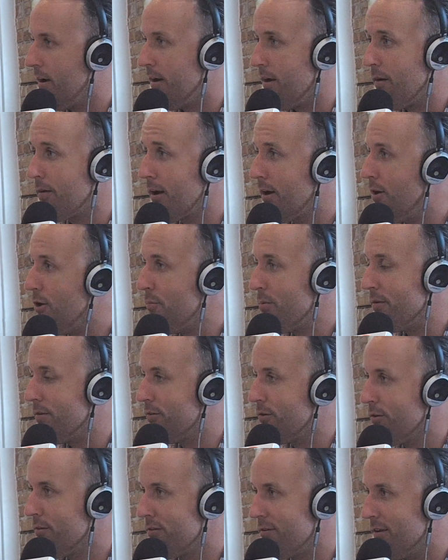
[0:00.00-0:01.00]
and I'm going to open
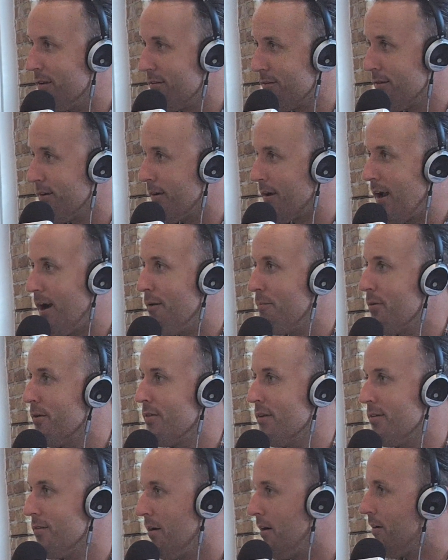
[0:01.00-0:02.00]
source this. Look, I'll
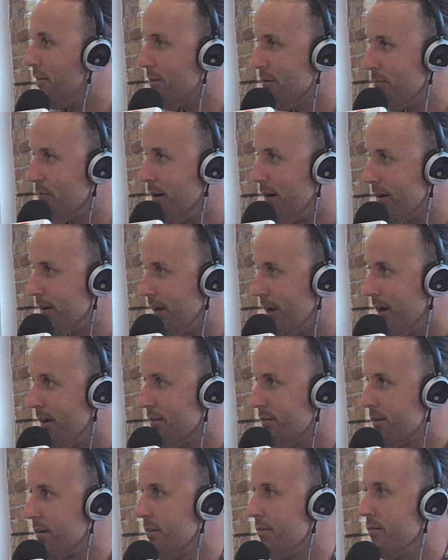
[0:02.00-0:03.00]
put this on this
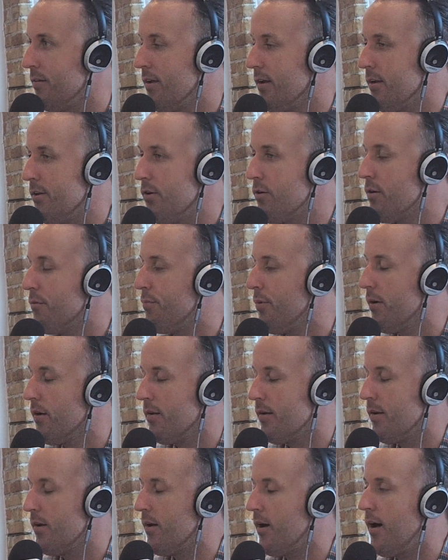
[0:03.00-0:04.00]
podcast because you can put